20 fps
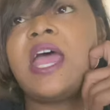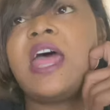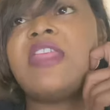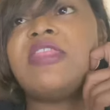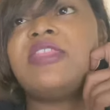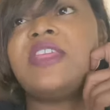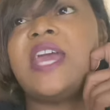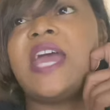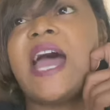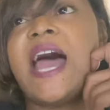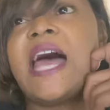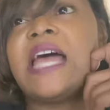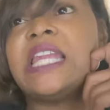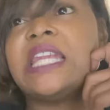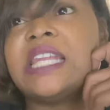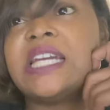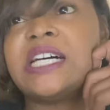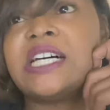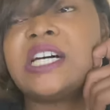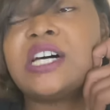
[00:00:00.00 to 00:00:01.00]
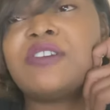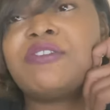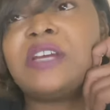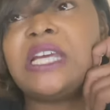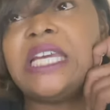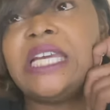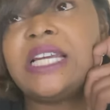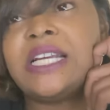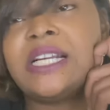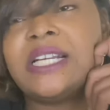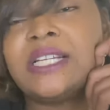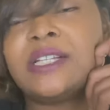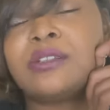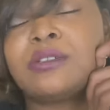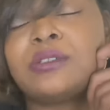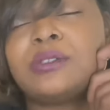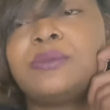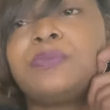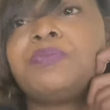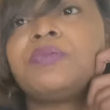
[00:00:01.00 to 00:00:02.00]
that I love
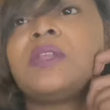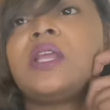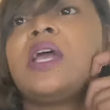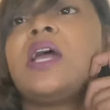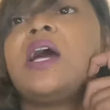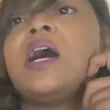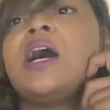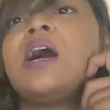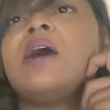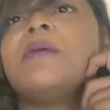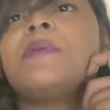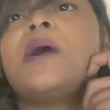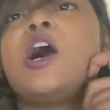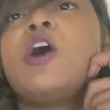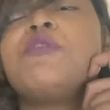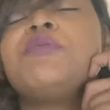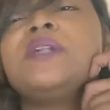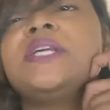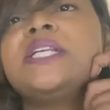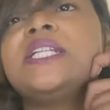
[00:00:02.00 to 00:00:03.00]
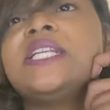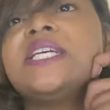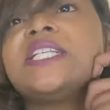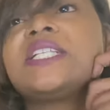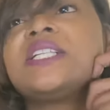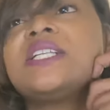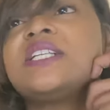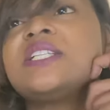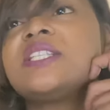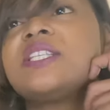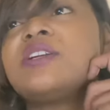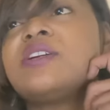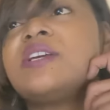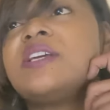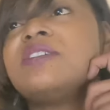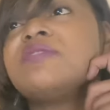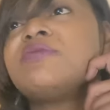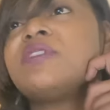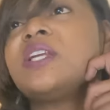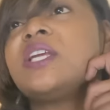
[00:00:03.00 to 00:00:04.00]
eClinical. Hopefully listening to
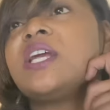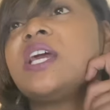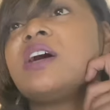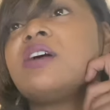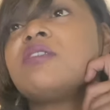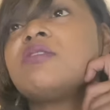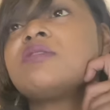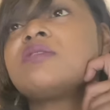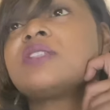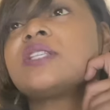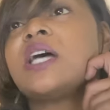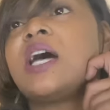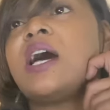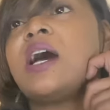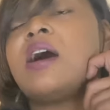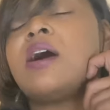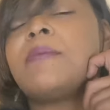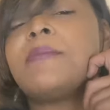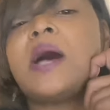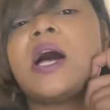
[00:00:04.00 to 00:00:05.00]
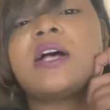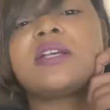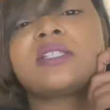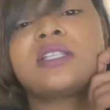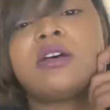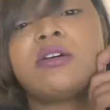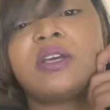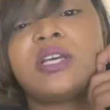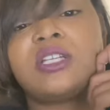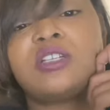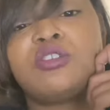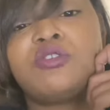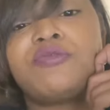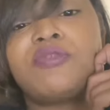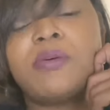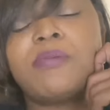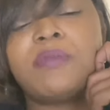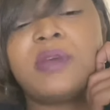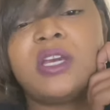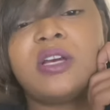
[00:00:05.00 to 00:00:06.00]
these videos also get you
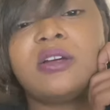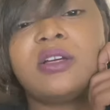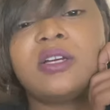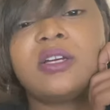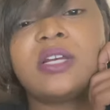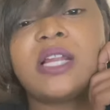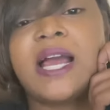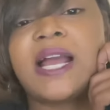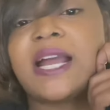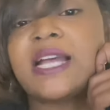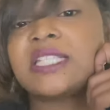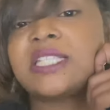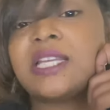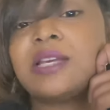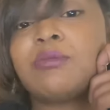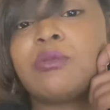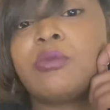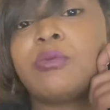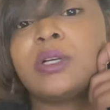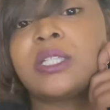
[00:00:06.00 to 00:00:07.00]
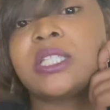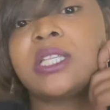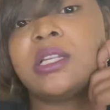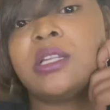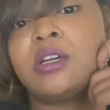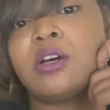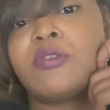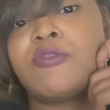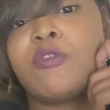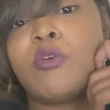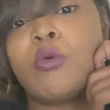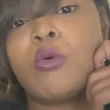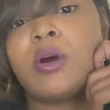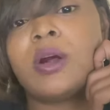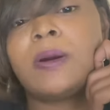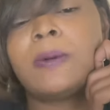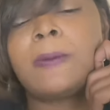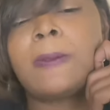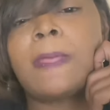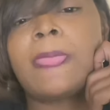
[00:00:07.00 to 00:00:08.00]
familiar, like I said, with what to look
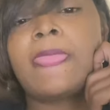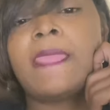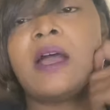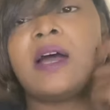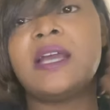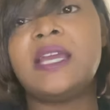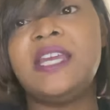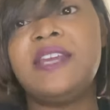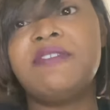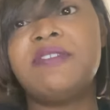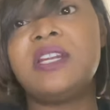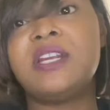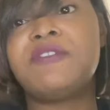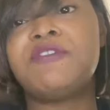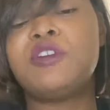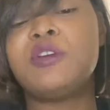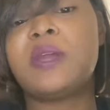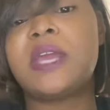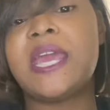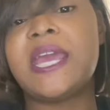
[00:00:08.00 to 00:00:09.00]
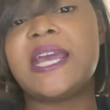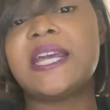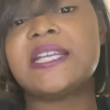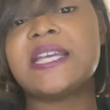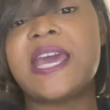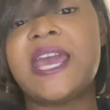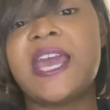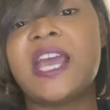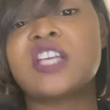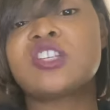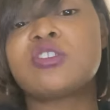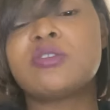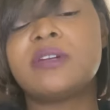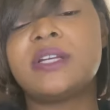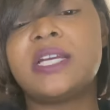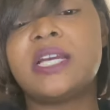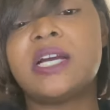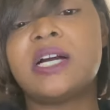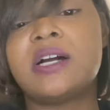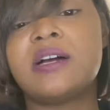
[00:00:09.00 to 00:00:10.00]
for, even if you can't
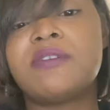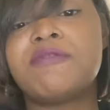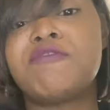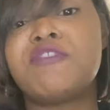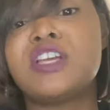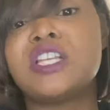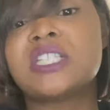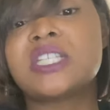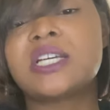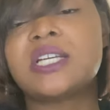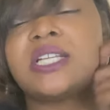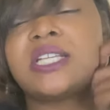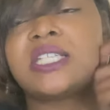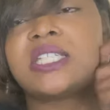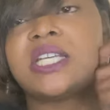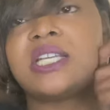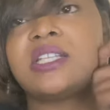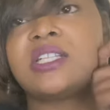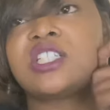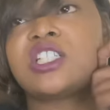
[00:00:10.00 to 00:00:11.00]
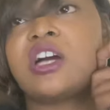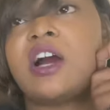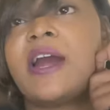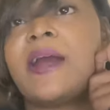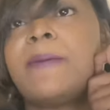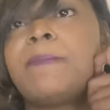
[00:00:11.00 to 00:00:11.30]
actually physically see the chart.